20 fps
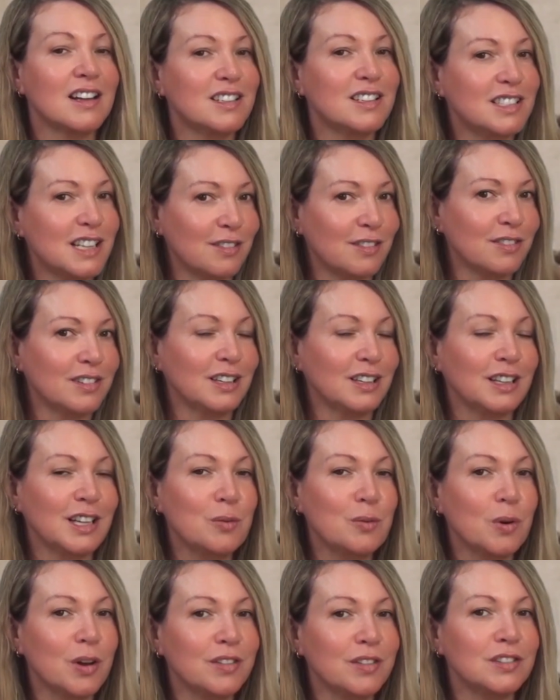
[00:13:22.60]

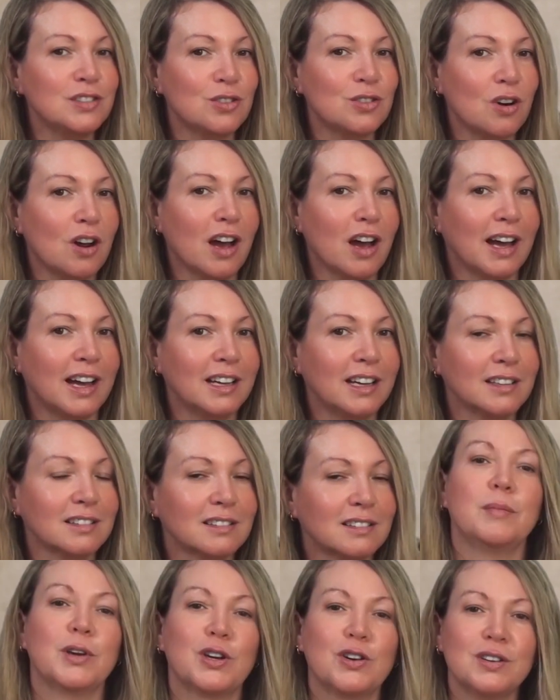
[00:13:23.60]
Definitely worth a try
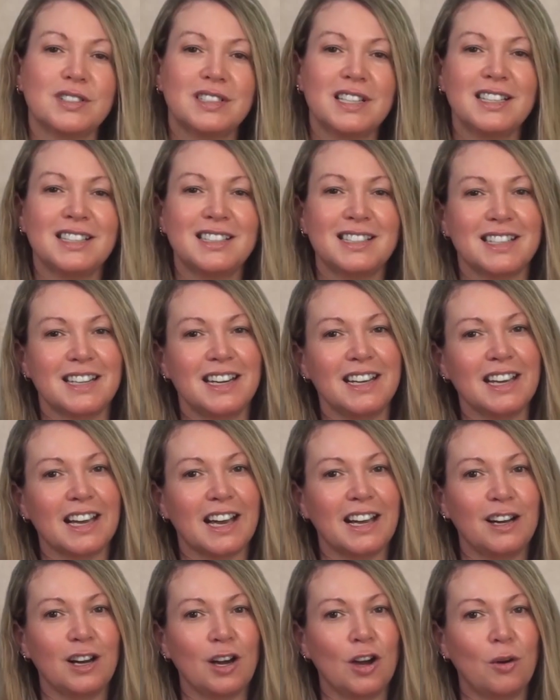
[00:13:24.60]
because it's sitting
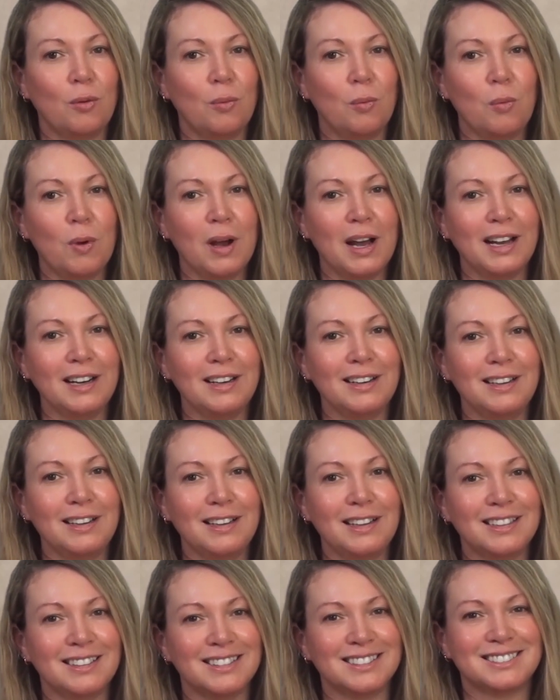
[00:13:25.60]
at a
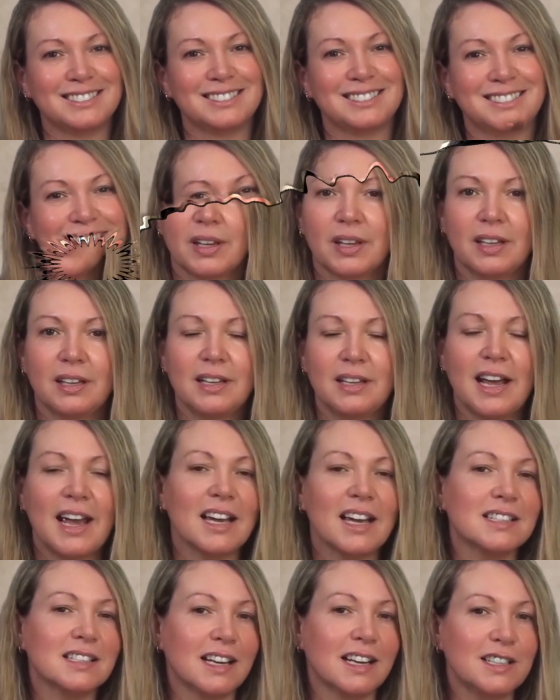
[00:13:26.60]
1.
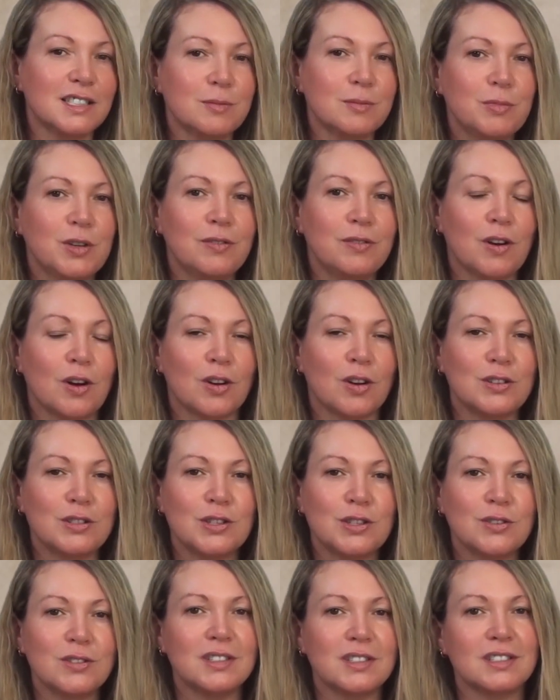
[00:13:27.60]
Next, let's move on
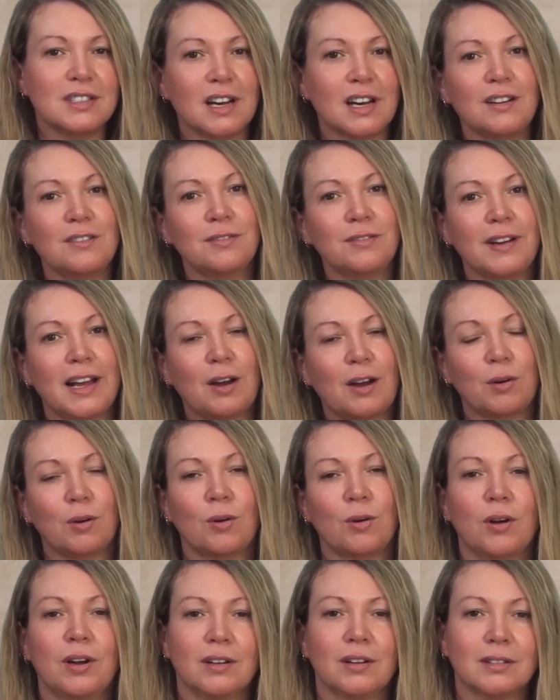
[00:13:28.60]
to sunflower
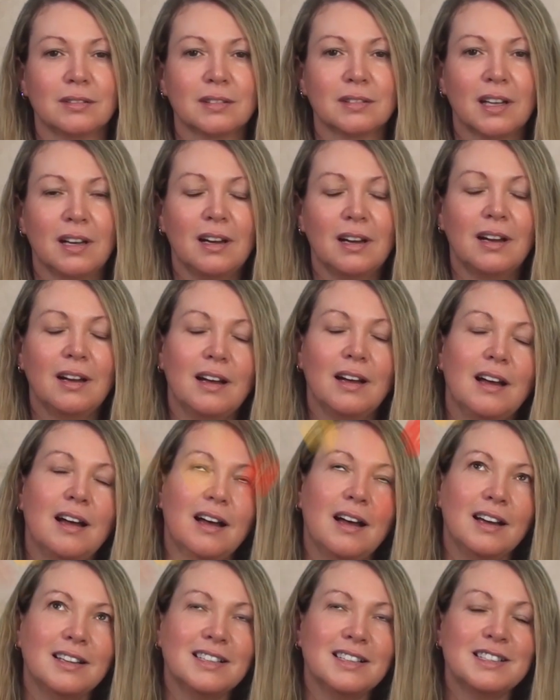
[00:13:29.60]
oil.
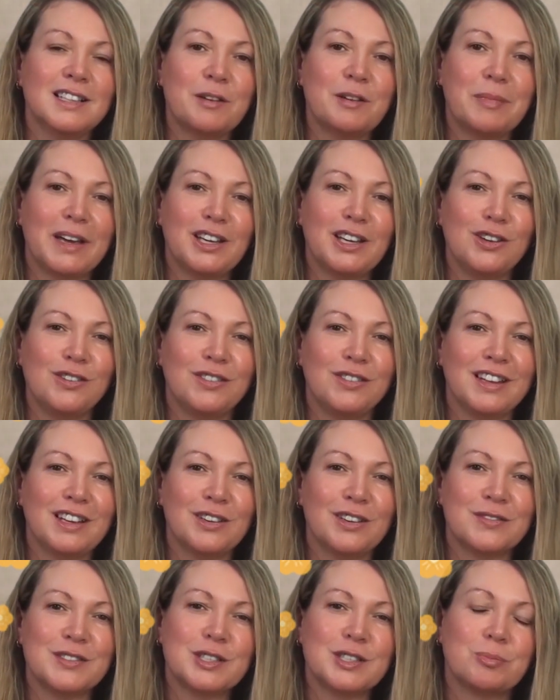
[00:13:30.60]
Doesn't that make you
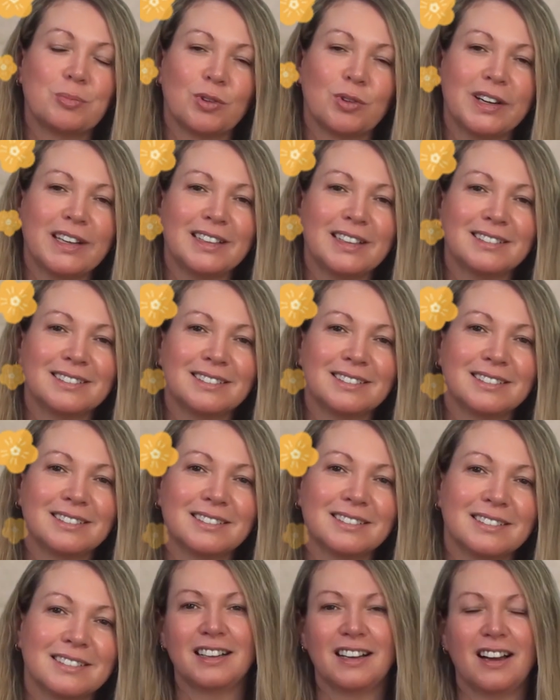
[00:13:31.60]
think of spring?
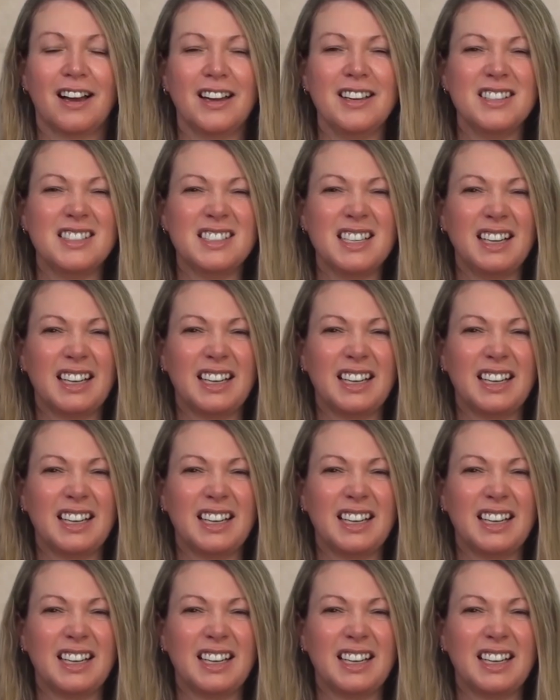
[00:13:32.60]
I used to